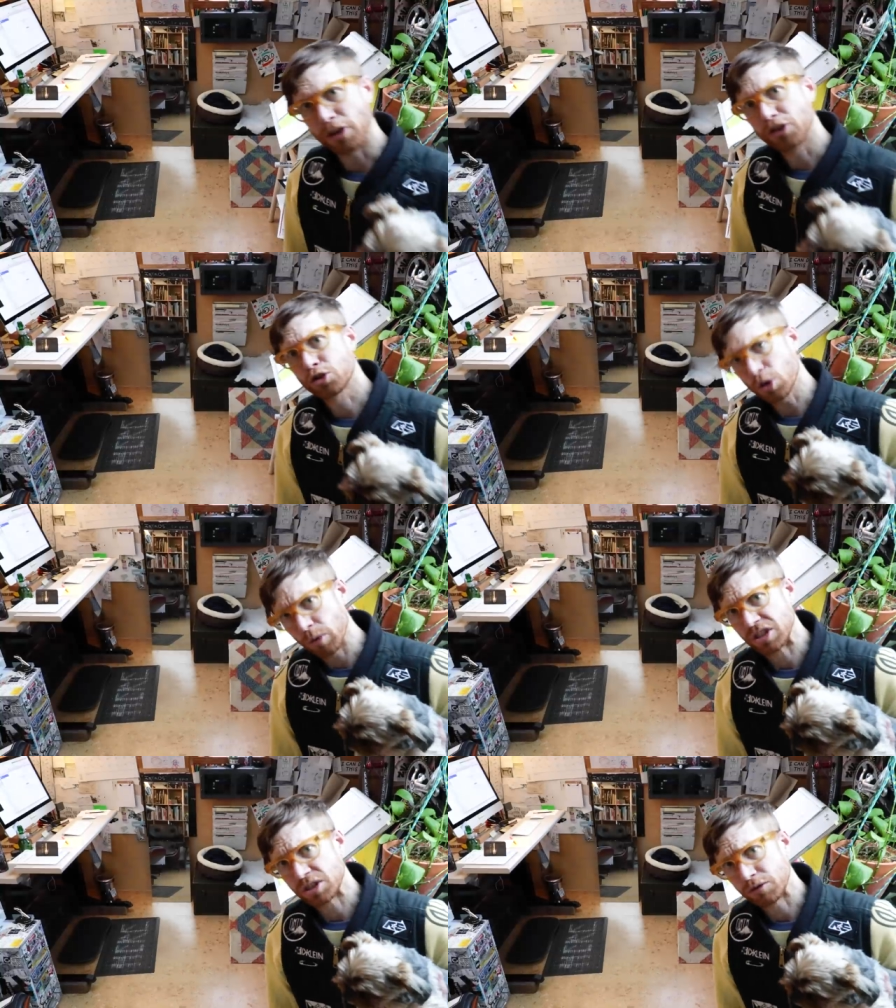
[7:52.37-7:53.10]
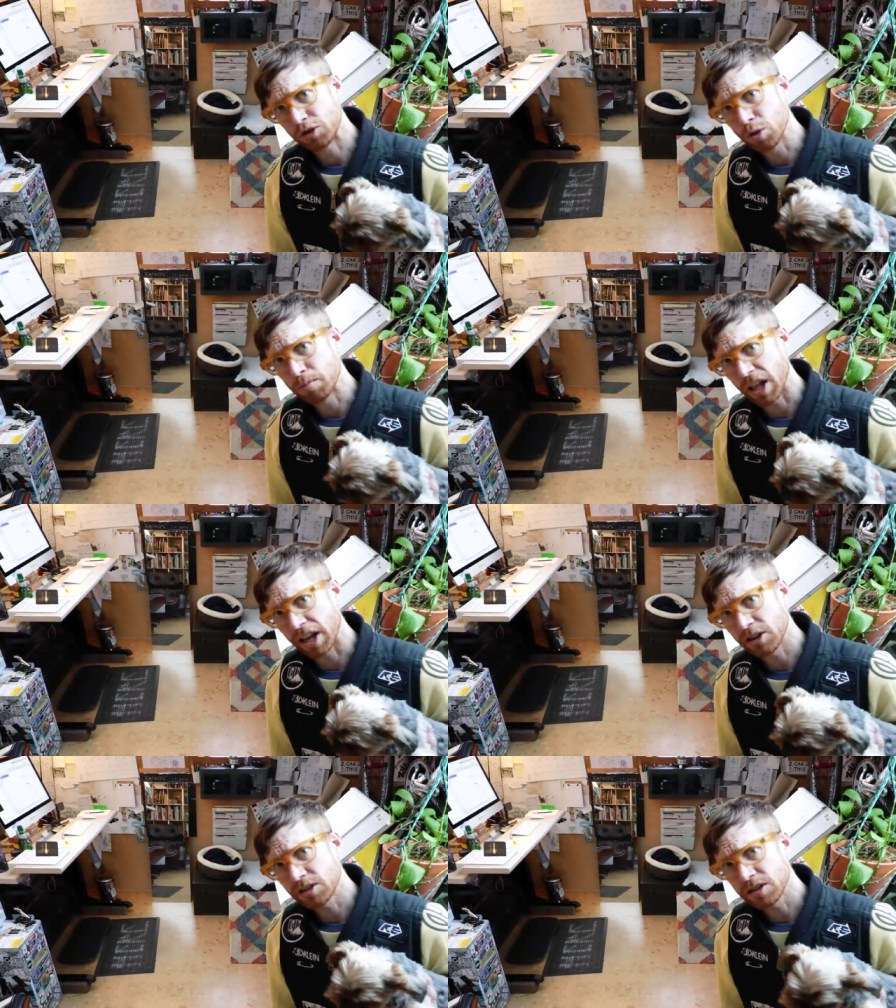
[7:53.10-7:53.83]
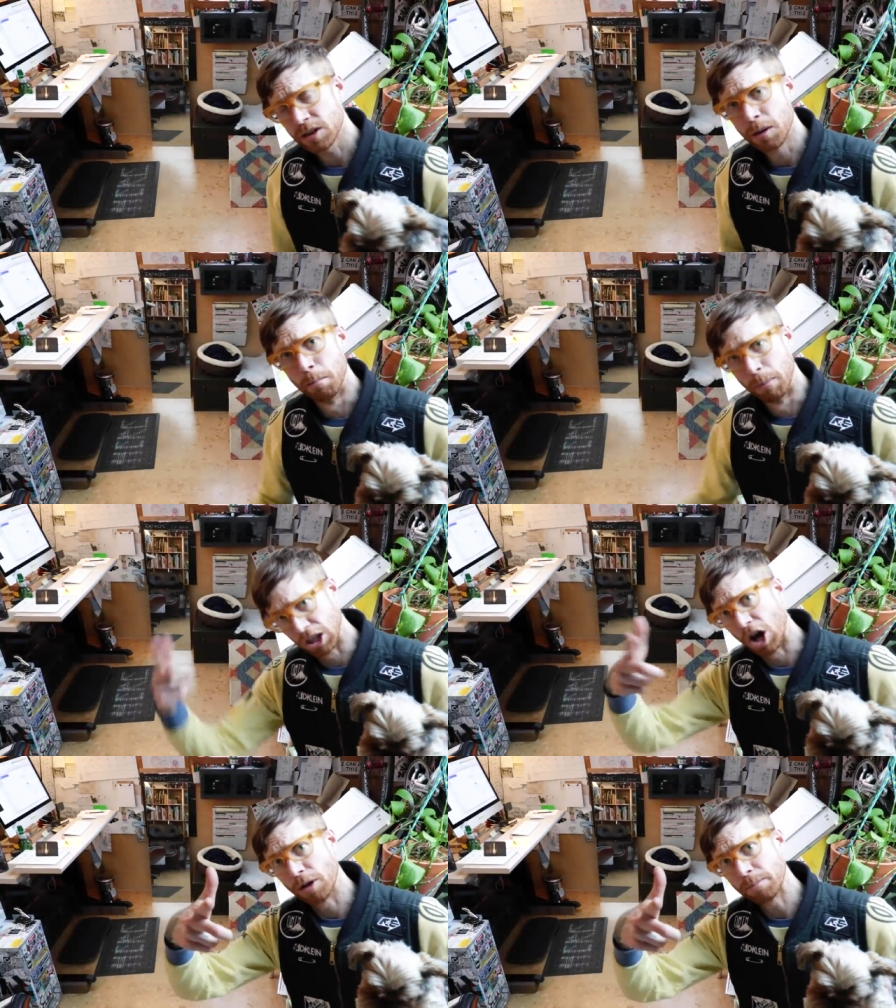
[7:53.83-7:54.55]
the truest of true players,
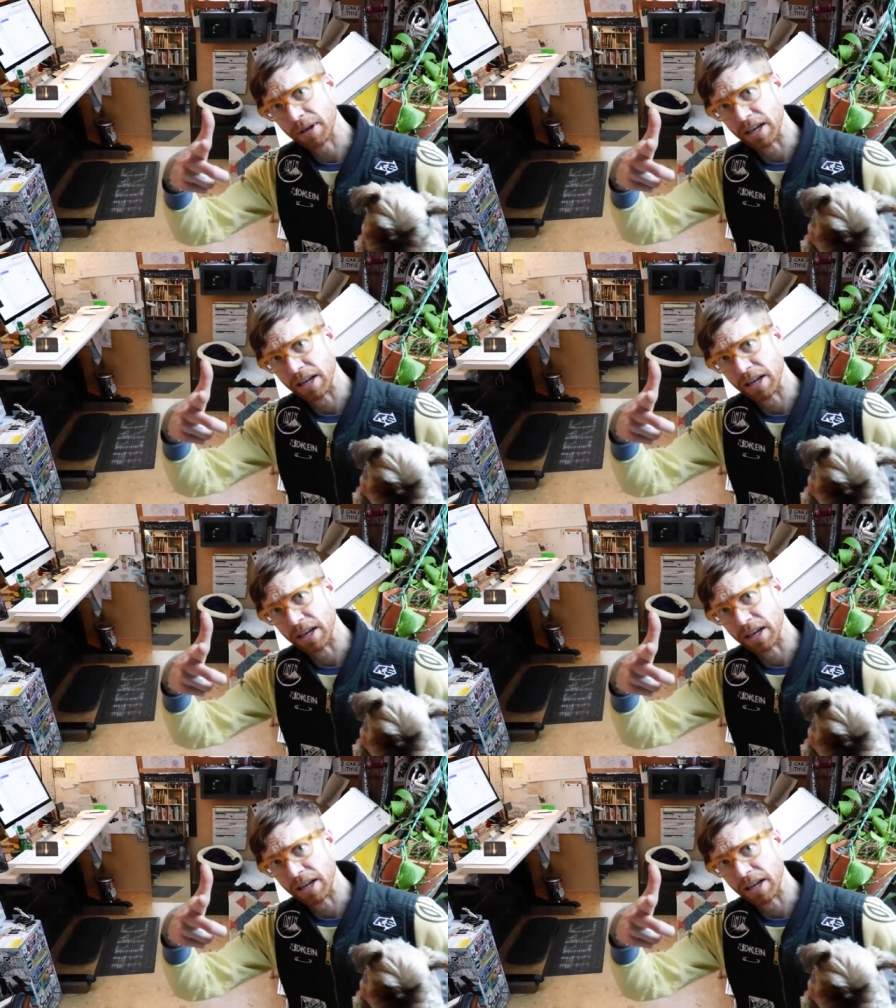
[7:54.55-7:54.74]
Milan